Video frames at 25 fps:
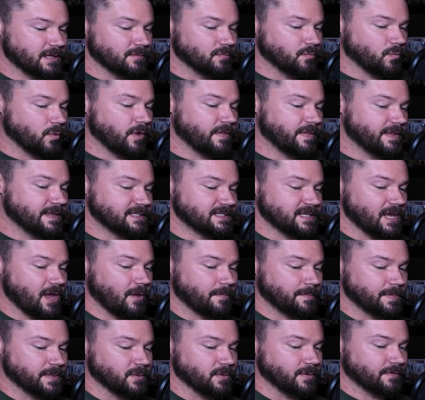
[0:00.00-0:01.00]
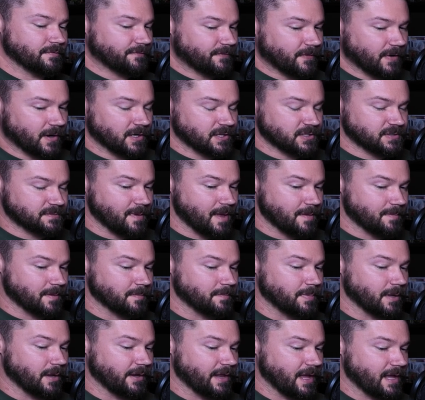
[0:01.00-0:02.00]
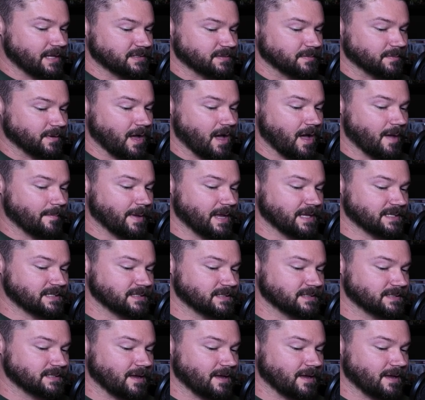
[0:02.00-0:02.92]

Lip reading: Will this help you at first maybe build out some combats and